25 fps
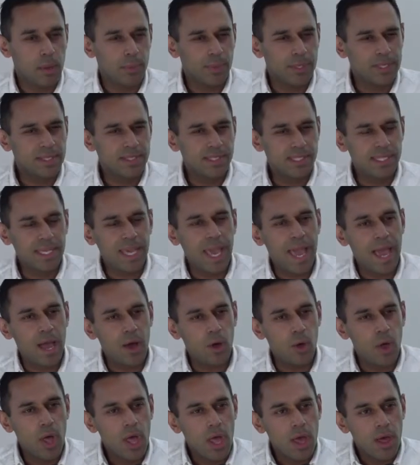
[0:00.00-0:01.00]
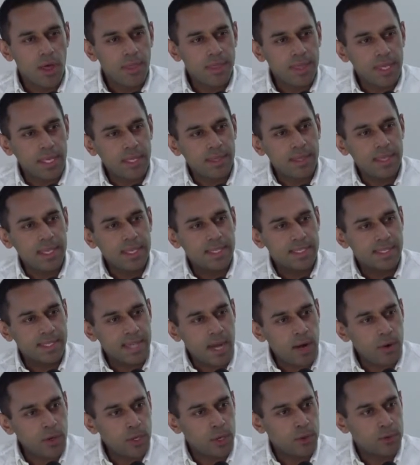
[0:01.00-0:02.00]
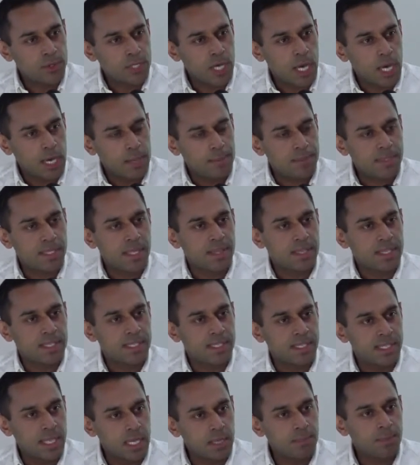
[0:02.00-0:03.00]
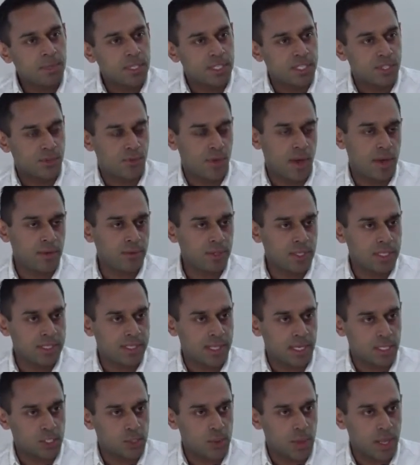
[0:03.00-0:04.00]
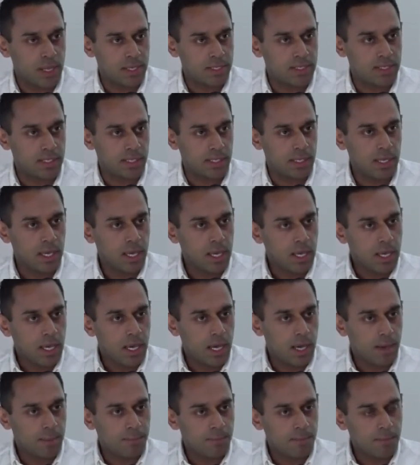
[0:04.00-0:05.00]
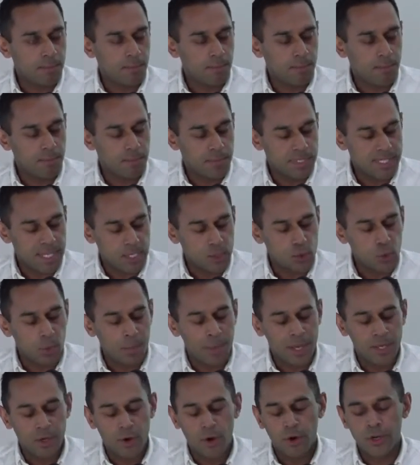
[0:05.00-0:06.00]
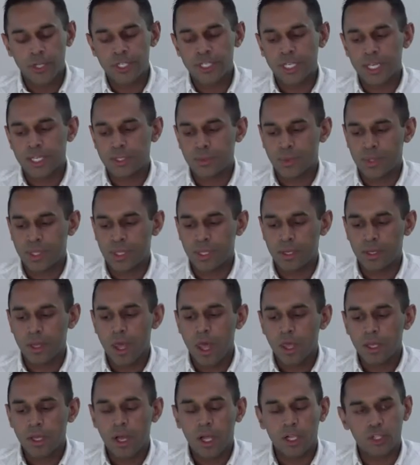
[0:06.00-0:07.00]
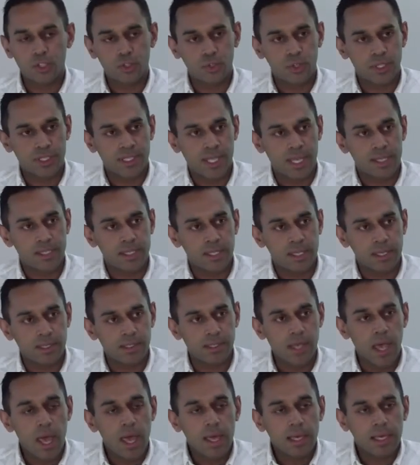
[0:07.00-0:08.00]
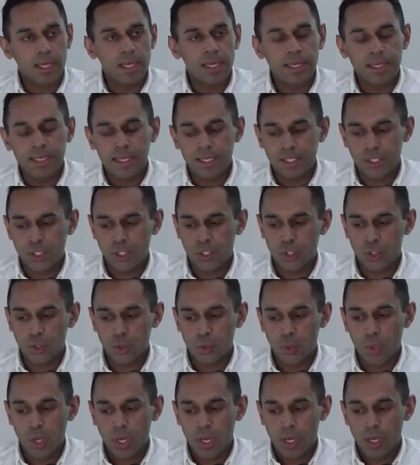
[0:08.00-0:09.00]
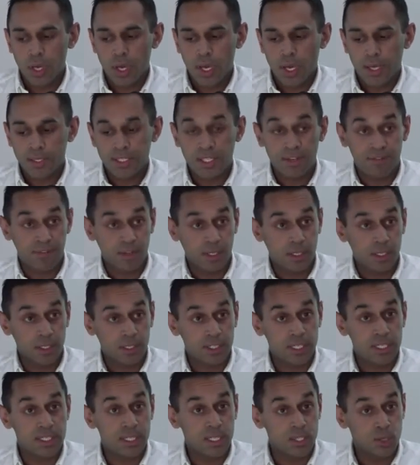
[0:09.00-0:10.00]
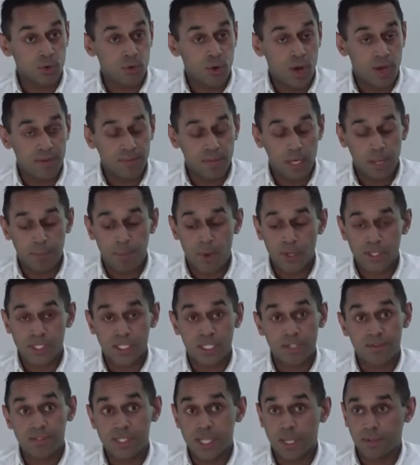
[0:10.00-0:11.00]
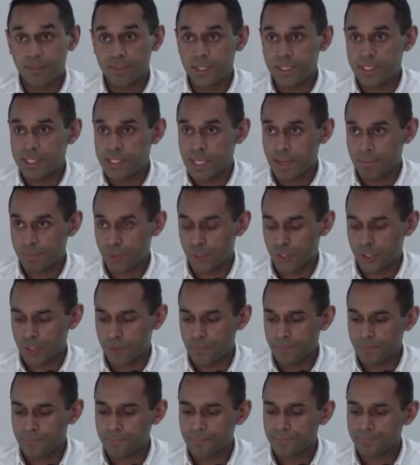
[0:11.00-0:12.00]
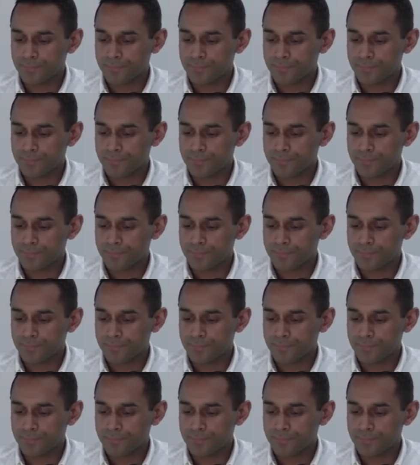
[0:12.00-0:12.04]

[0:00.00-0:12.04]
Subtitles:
We can see how these stereotypes and the stigma surrounding sexuality, sexual minorities within cultural settings can lead to difficulties in deriving a positive self-conception.